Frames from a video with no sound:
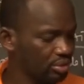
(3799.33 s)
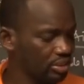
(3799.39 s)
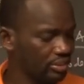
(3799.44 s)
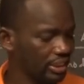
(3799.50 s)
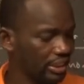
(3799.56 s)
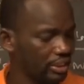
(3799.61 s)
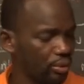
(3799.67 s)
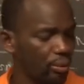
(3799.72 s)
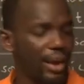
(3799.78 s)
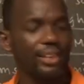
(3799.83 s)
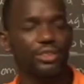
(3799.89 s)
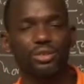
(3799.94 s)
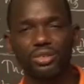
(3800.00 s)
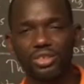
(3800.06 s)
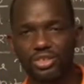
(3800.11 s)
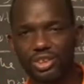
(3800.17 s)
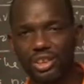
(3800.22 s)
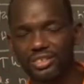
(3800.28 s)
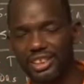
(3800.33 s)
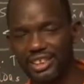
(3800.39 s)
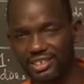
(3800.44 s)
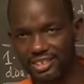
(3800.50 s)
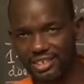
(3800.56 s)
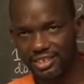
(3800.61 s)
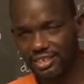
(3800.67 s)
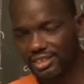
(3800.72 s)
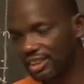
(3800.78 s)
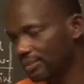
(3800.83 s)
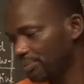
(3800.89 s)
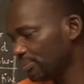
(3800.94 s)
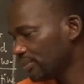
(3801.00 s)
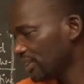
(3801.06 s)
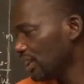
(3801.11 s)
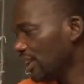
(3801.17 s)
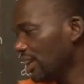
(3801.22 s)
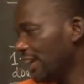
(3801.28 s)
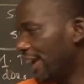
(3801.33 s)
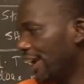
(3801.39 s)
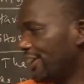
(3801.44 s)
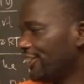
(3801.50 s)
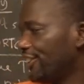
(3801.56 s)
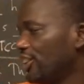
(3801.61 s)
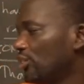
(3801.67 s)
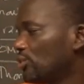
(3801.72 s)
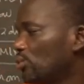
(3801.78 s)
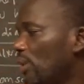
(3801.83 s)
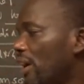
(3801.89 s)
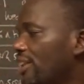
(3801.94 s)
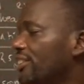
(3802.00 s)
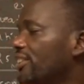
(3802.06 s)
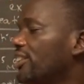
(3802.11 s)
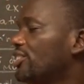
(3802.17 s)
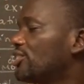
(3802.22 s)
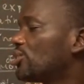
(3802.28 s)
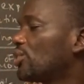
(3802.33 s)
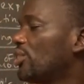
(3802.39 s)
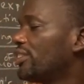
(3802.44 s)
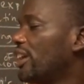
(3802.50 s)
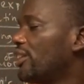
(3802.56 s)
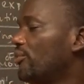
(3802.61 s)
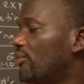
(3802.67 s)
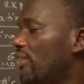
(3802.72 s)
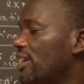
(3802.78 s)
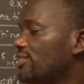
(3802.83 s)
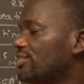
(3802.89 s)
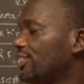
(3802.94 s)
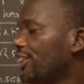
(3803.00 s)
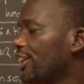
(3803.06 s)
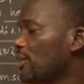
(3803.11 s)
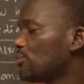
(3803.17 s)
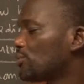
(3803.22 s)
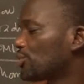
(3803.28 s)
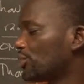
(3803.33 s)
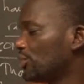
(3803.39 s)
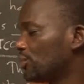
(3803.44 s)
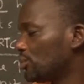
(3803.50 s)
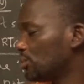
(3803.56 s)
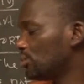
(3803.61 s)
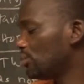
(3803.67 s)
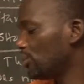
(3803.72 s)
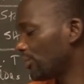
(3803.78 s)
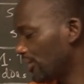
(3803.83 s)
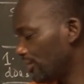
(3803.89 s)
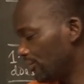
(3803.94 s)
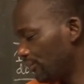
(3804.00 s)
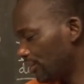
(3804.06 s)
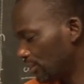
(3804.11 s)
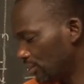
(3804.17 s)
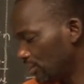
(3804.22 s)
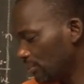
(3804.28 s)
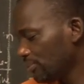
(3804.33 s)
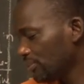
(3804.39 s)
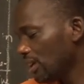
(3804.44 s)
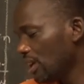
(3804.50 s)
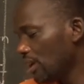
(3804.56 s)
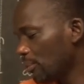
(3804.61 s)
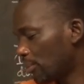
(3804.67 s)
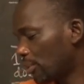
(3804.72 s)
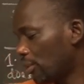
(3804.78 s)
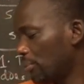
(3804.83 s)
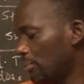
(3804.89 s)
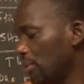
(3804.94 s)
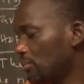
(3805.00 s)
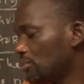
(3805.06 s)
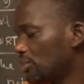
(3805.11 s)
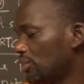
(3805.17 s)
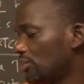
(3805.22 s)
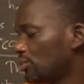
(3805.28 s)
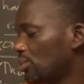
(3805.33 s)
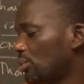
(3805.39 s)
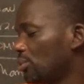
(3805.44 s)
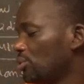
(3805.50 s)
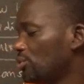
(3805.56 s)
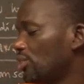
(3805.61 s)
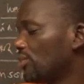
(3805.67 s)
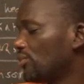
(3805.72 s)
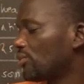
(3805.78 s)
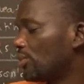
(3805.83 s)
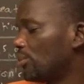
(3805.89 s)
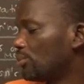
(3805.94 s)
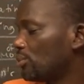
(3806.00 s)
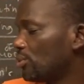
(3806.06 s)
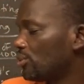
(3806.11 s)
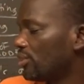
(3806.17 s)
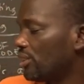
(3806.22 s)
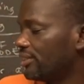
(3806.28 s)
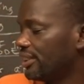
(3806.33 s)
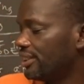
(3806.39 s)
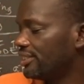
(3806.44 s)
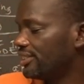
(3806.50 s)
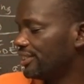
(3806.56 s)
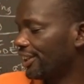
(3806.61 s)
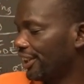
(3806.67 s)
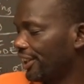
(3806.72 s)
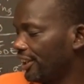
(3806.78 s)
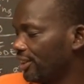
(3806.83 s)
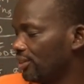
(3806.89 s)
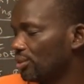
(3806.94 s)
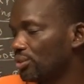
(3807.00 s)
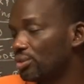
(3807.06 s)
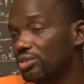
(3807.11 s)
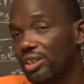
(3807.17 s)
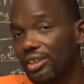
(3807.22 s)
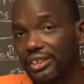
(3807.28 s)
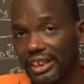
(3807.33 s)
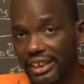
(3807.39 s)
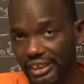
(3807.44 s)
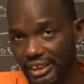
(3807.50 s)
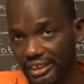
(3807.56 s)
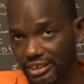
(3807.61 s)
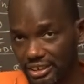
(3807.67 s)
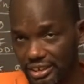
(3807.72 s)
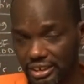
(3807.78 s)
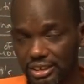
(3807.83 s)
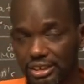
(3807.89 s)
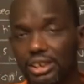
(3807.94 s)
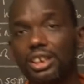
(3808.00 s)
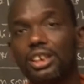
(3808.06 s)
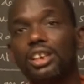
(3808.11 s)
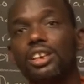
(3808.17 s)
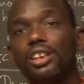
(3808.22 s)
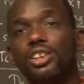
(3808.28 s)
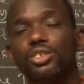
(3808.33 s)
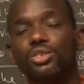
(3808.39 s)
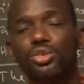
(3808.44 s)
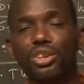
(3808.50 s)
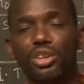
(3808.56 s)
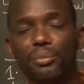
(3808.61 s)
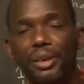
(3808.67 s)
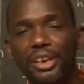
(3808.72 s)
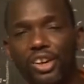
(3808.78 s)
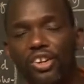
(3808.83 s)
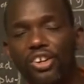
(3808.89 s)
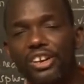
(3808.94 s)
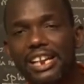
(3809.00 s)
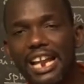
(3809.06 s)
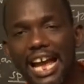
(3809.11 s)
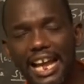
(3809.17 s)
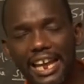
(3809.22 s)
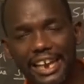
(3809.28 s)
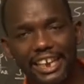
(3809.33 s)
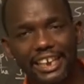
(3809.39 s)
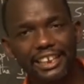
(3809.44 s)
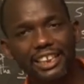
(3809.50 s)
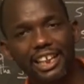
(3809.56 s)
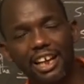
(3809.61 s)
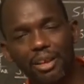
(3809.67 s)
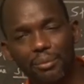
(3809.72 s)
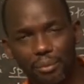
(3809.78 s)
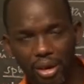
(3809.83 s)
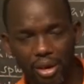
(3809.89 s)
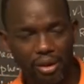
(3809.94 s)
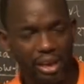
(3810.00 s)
thousand one to two thousand sixteen. And this one is called Advanced Chemistry two Review, Problems and Solutions from two thousand three to two thousand eighteen. So you may order either